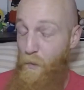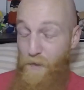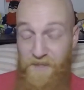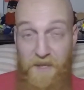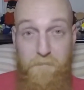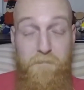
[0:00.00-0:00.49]

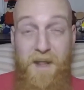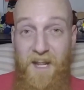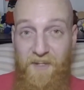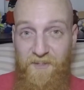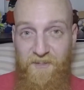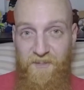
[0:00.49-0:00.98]
within
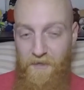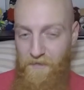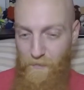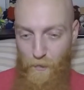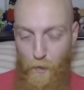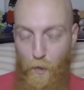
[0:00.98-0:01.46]
minutes,
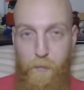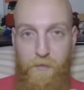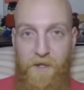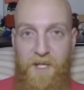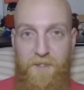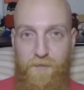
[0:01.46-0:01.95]
the whole
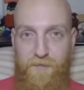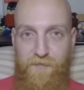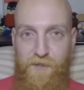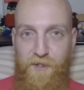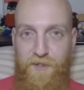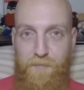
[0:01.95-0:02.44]
place was
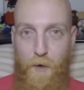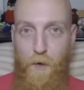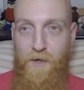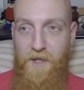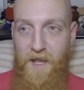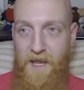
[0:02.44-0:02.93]
full of
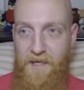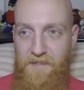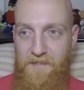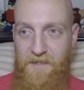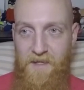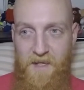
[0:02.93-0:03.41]
smoke.
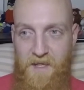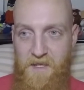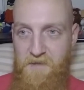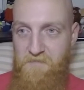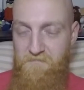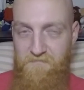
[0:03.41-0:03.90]
And
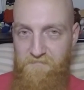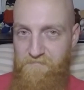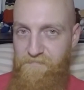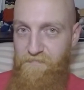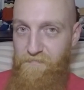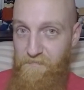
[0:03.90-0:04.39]

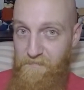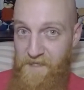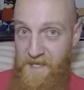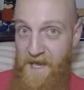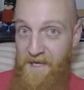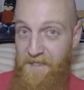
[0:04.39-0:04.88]

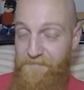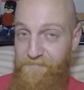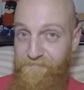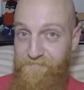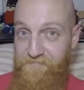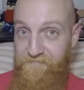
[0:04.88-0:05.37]
yeah,
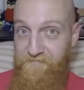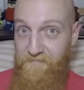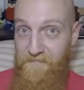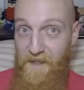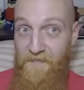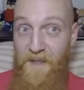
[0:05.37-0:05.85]

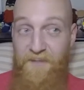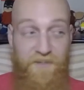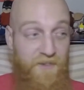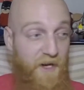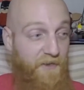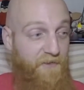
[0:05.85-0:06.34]
that's
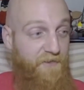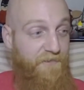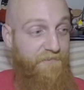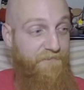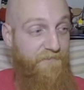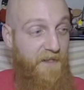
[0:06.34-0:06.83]
nuts.
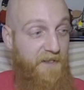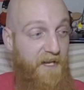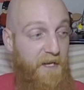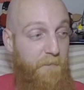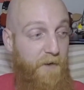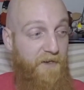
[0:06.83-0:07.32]
That
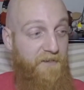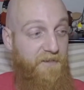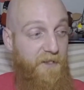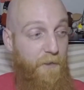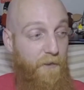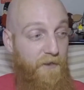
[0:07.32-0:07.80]
ladybug is
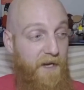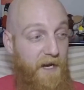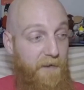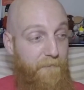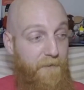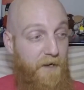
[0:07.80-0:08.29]
literally
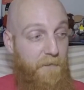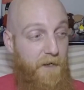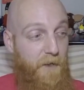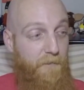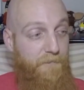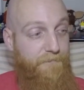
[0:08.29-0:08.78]
kind of freaking
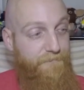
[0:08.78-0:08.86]
me out.